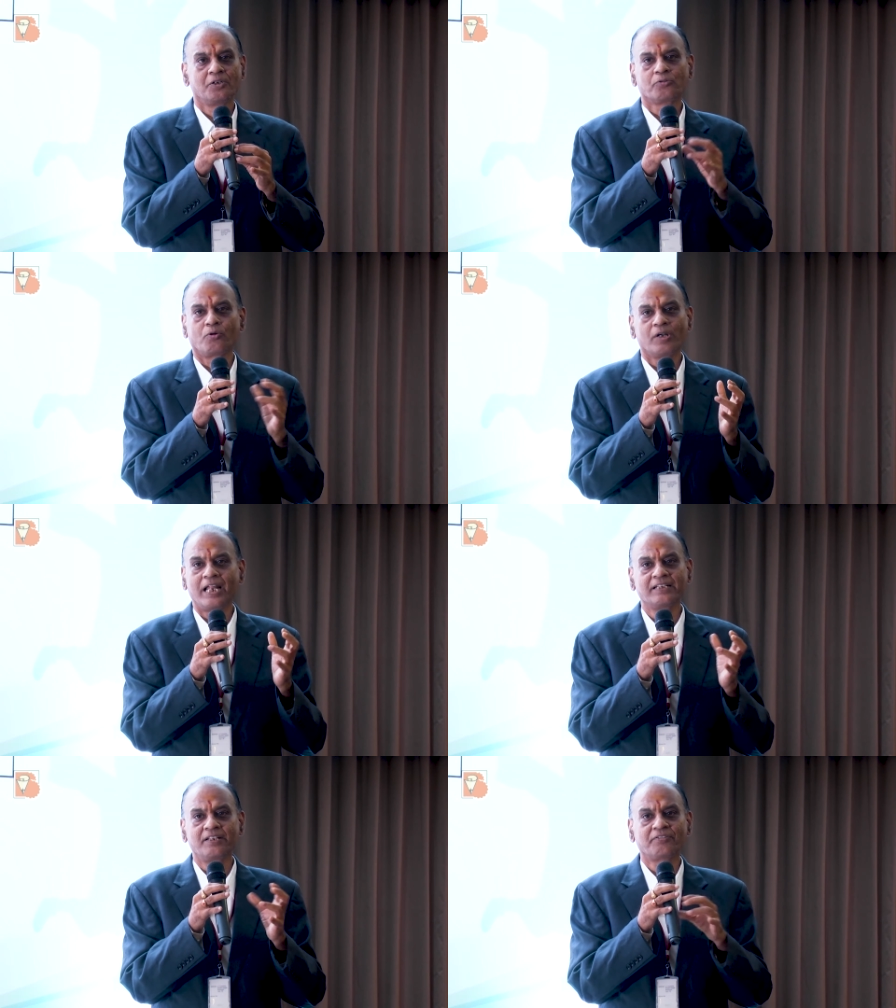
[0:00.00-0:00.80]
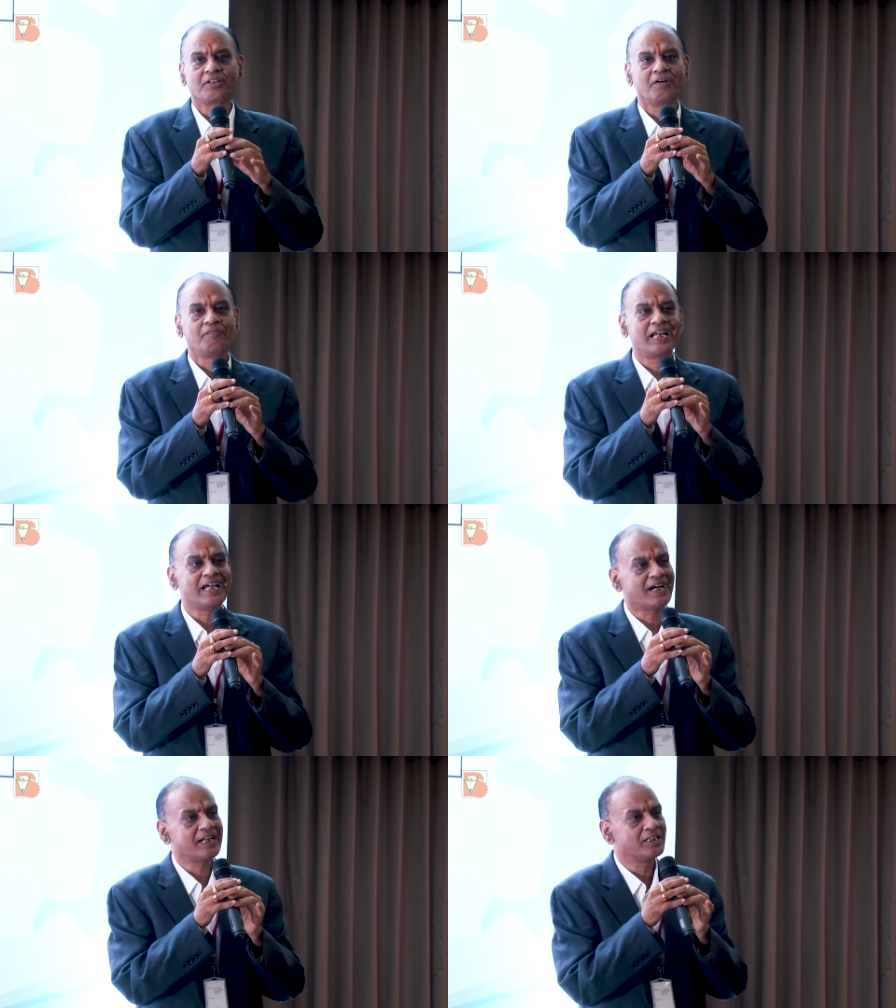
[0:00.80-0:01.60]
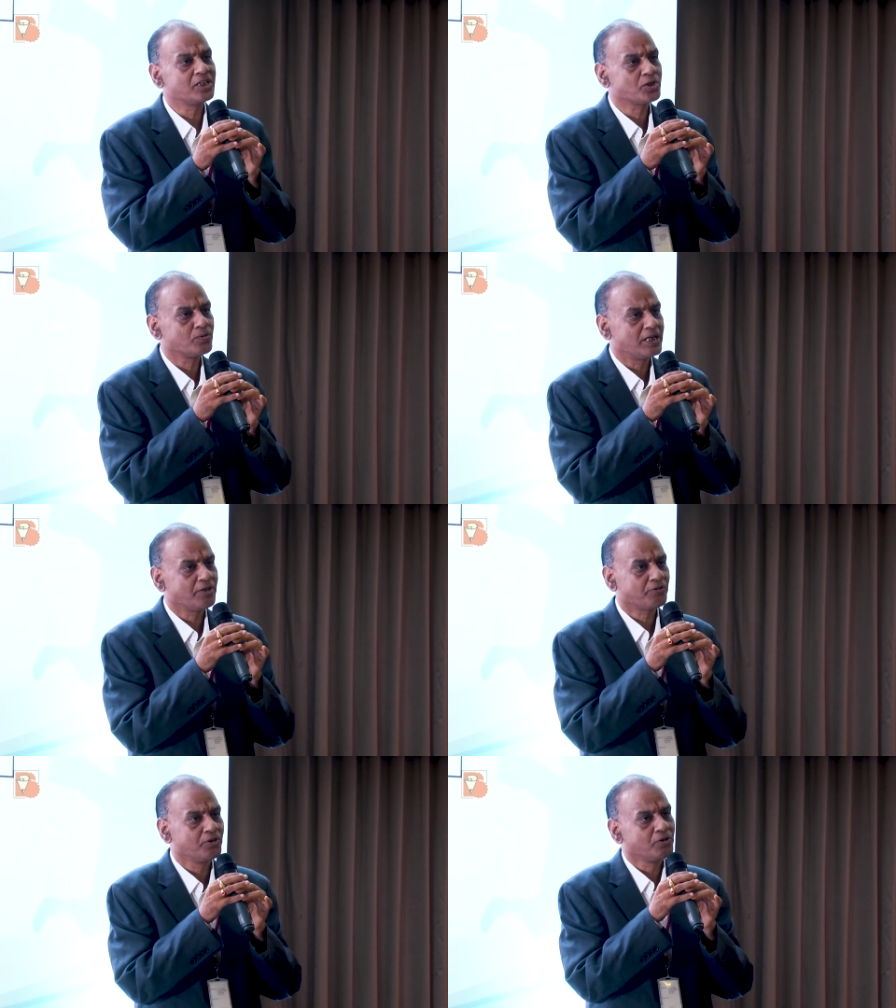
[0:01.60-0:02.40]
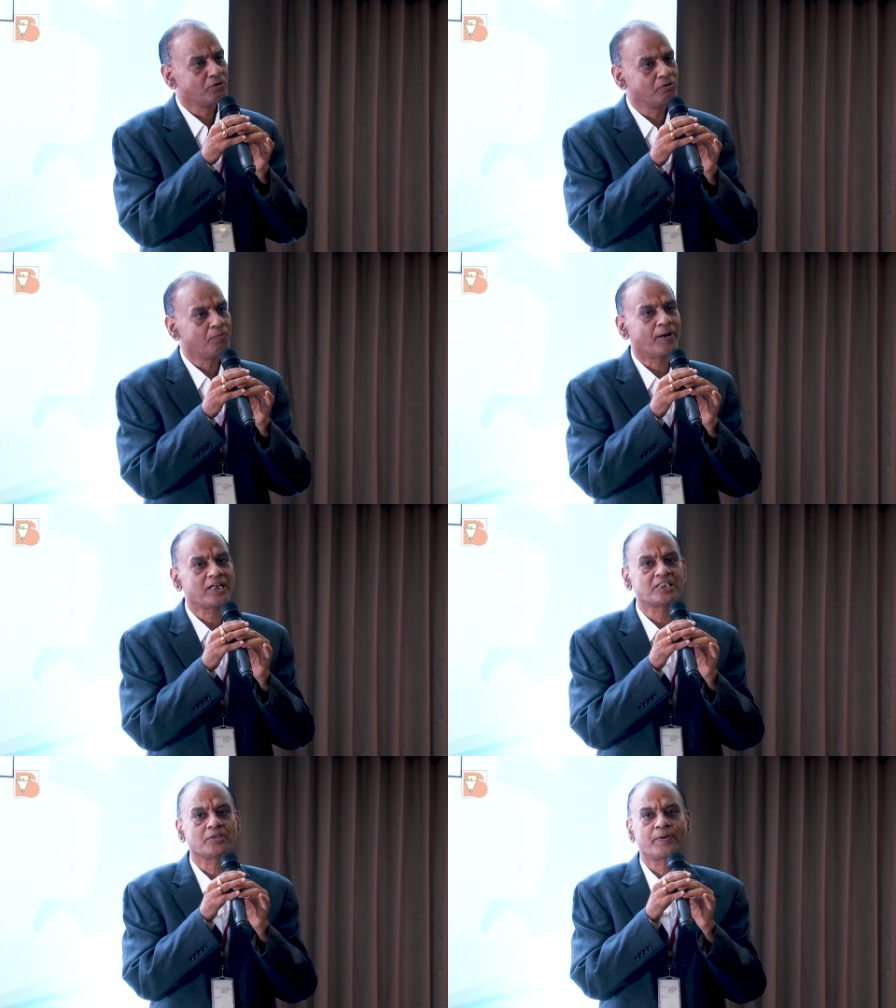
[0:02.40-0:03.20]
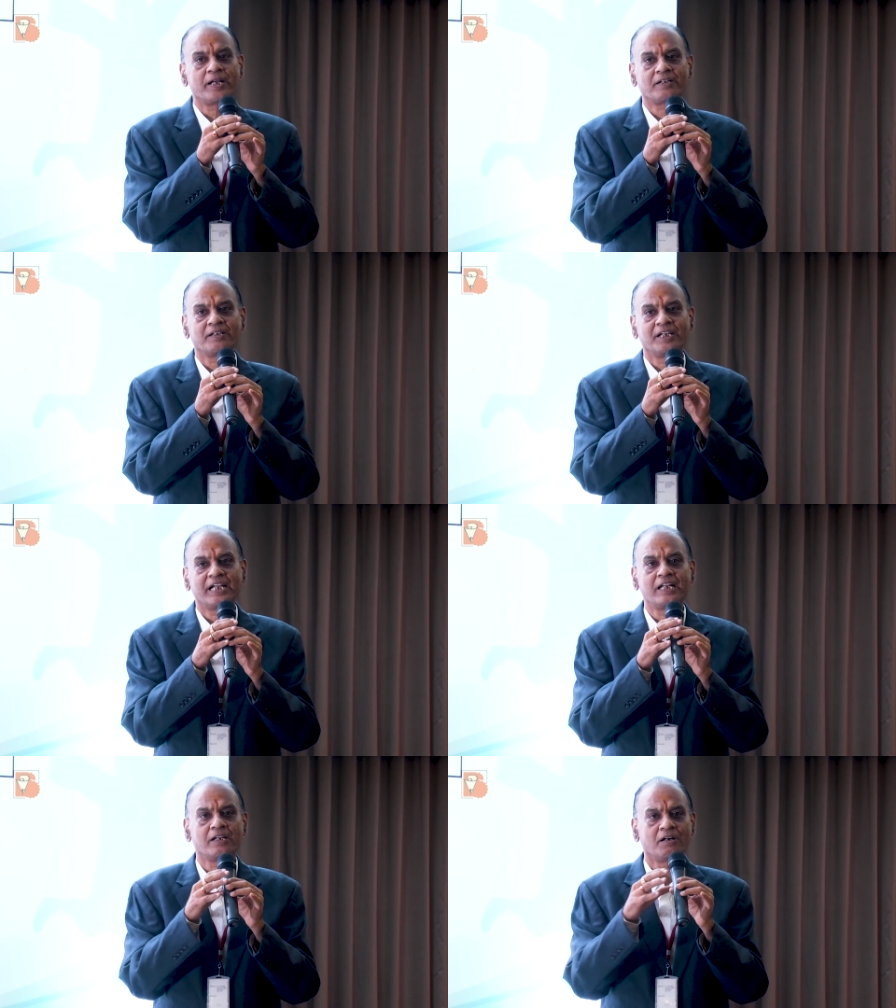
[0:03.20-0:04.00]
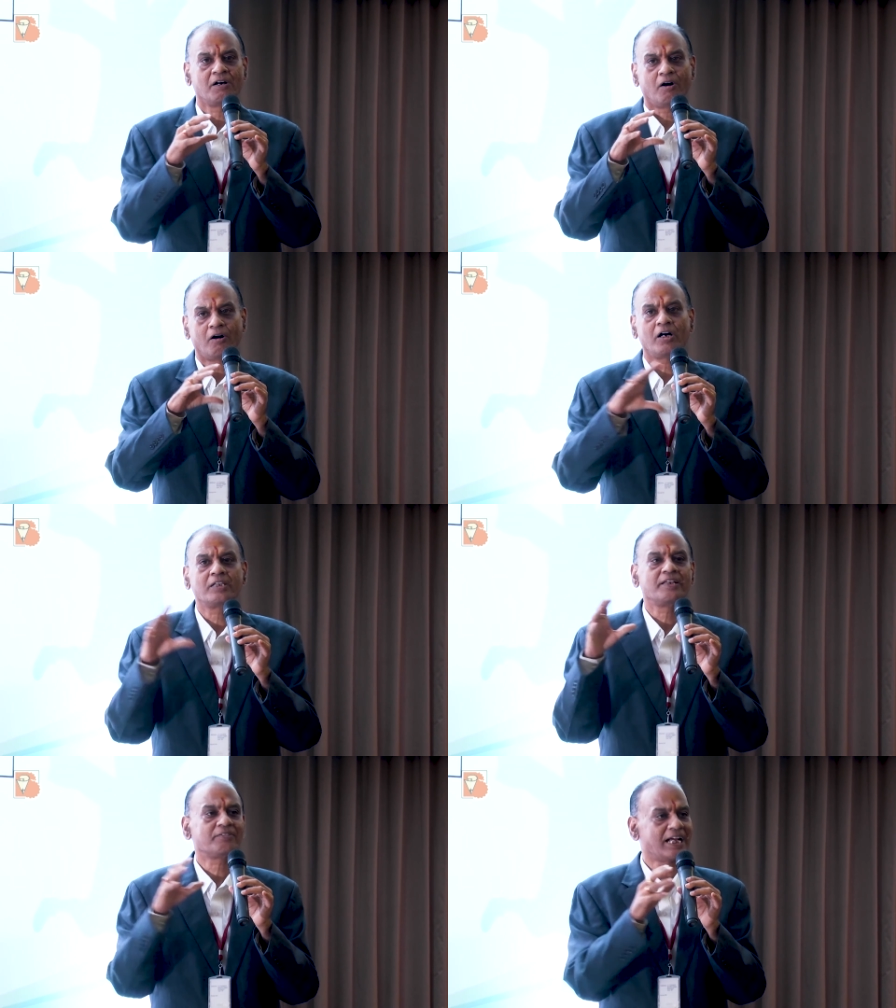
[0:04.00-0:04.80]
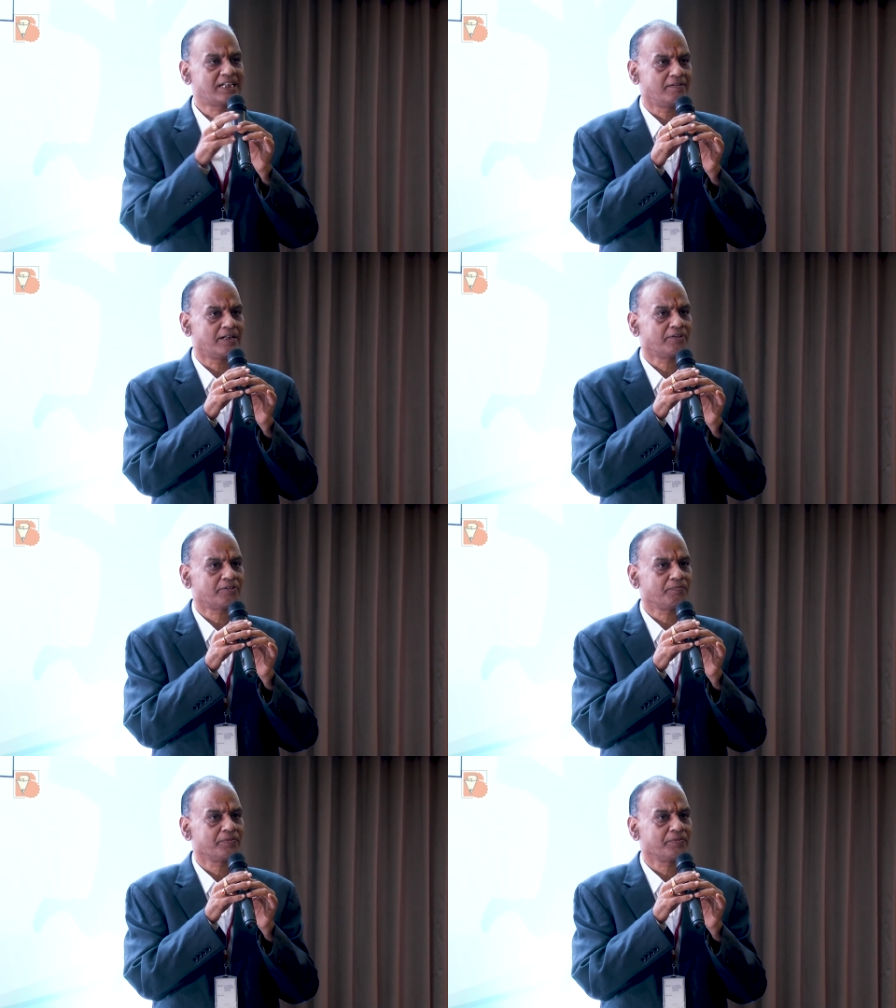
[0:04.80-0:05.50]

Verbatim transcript: So, like this we encourage the students to participate in all these activities